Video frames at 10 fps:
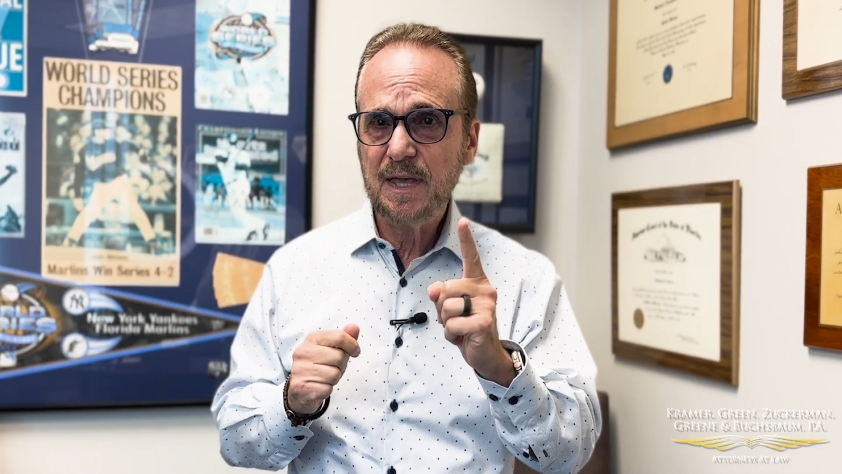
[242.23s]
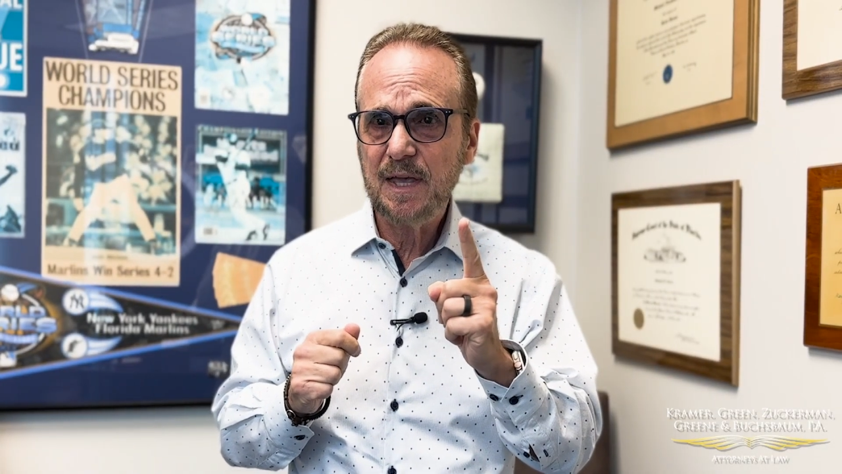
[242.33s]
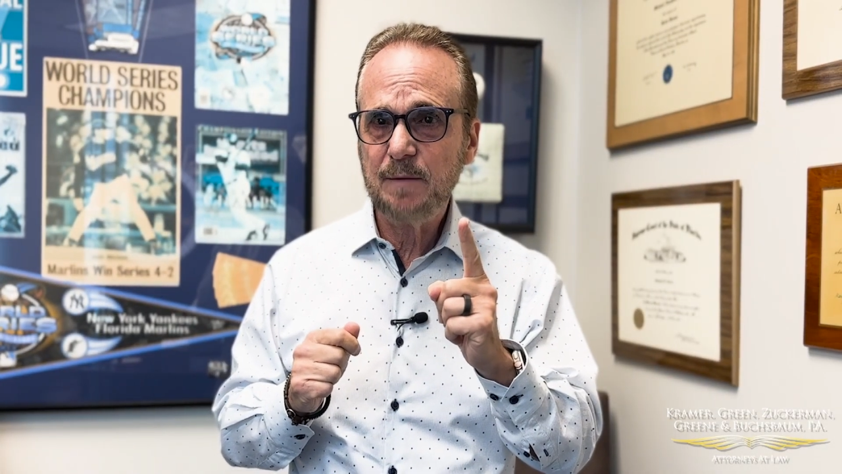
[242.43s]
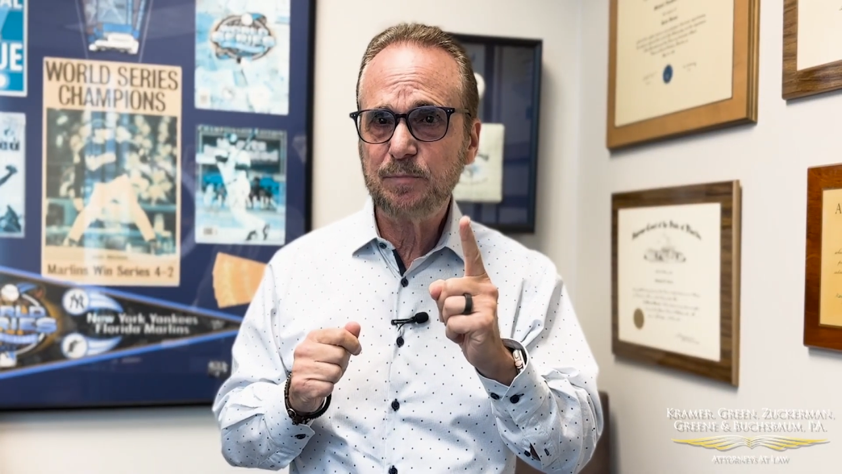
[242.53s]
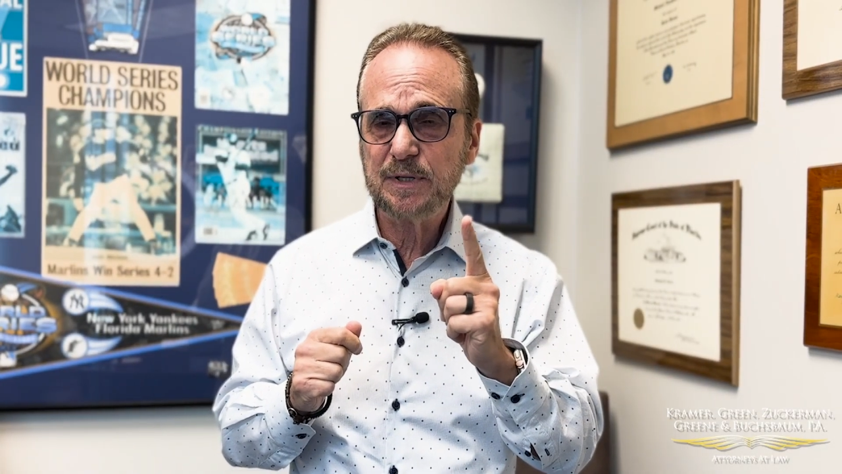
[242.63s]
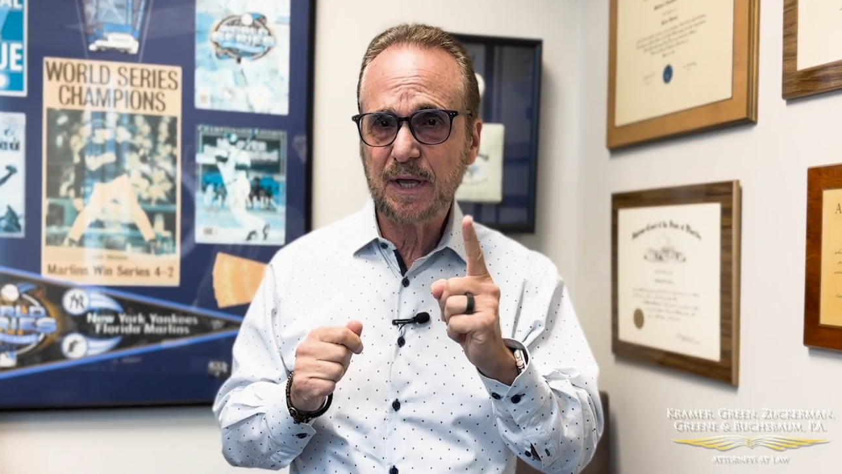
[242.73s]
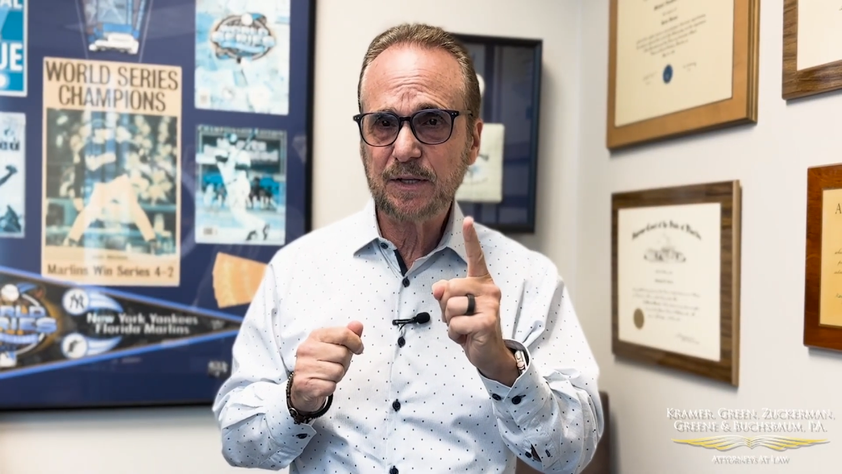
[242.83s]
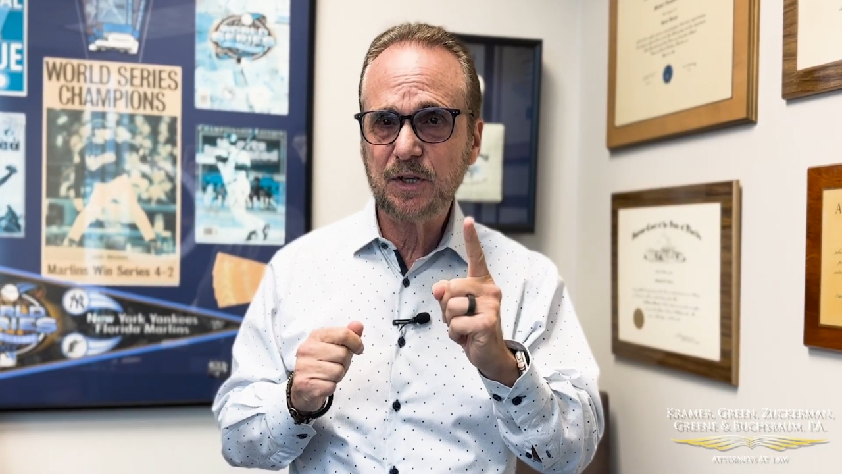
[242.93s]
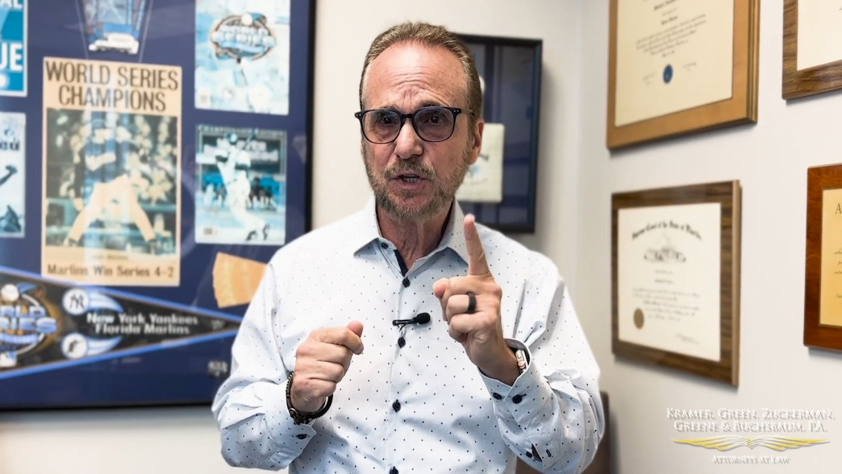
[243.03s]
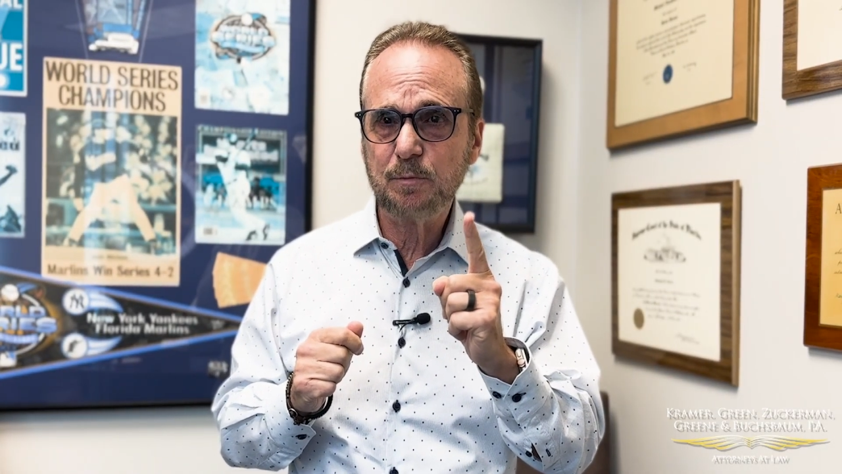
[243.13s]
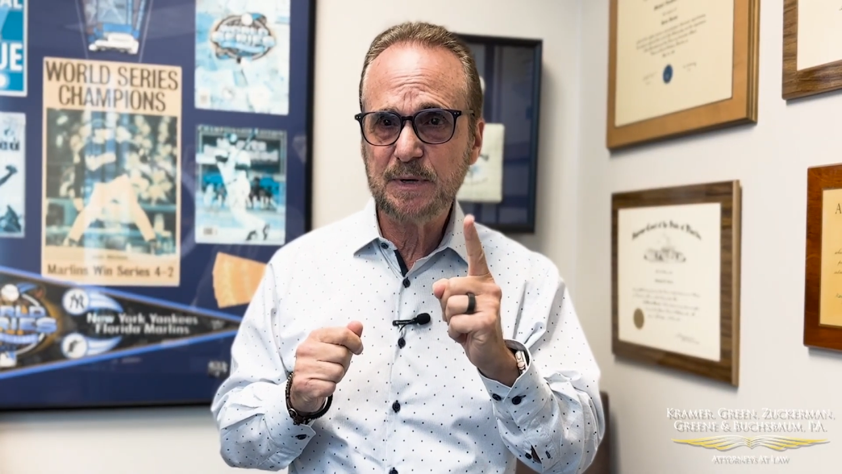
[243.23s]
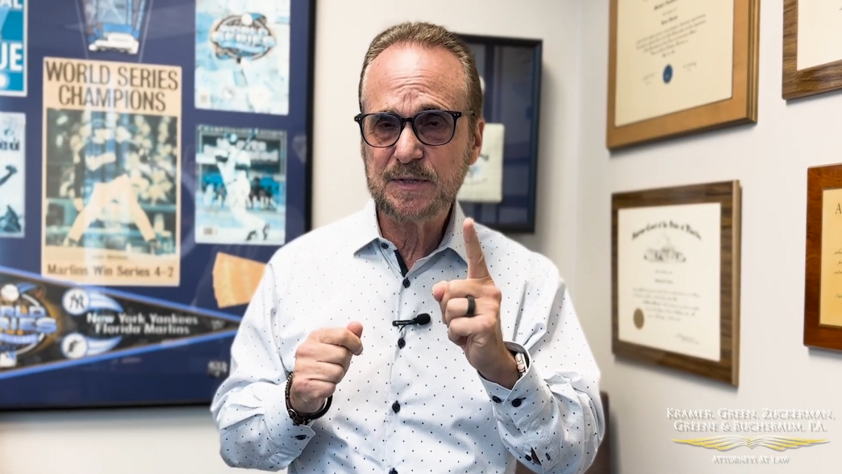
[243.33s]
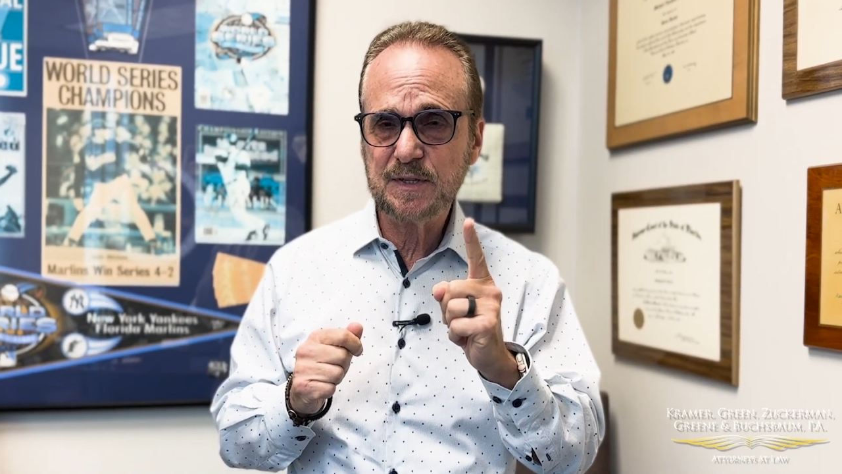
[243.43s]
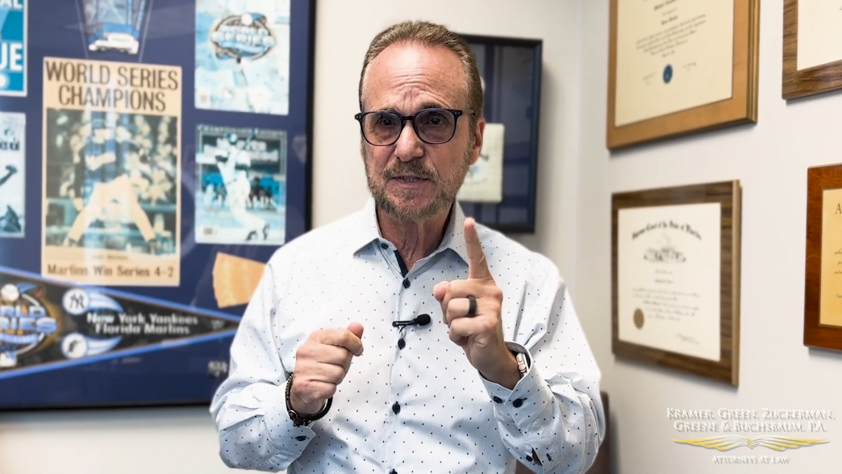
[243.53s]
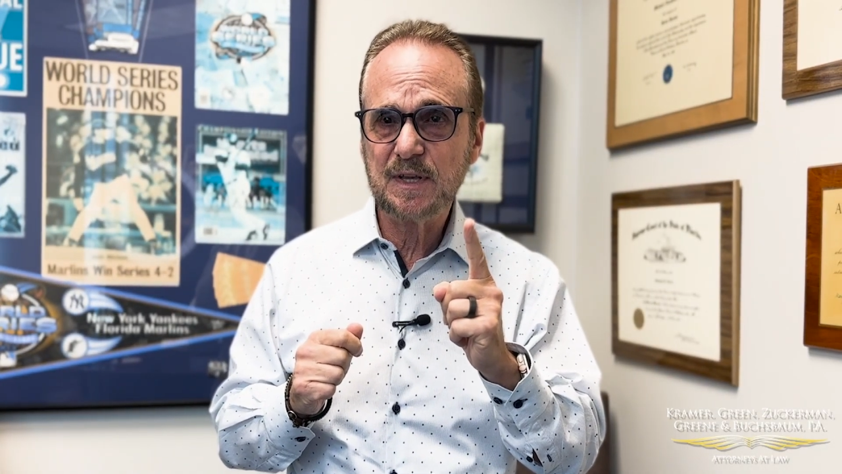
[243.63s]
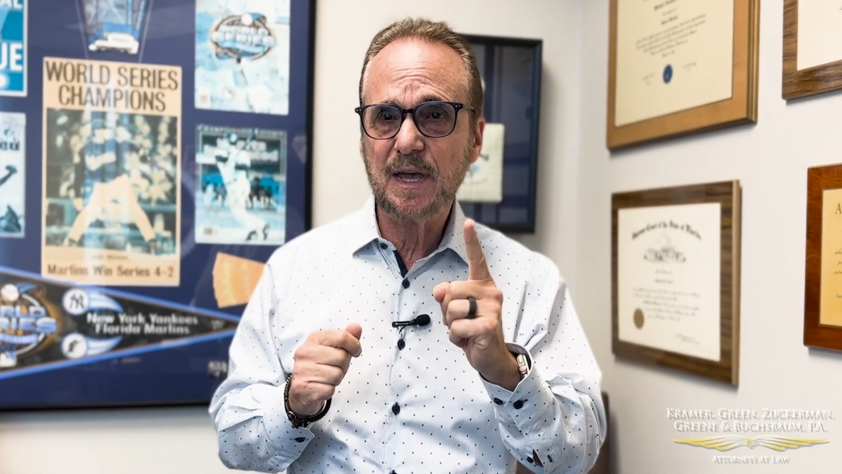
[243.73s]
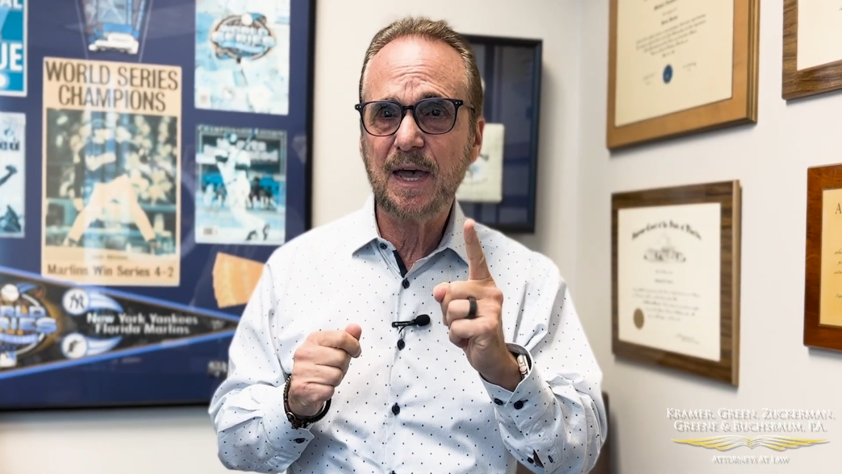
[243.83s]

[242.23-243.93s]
in protecting your business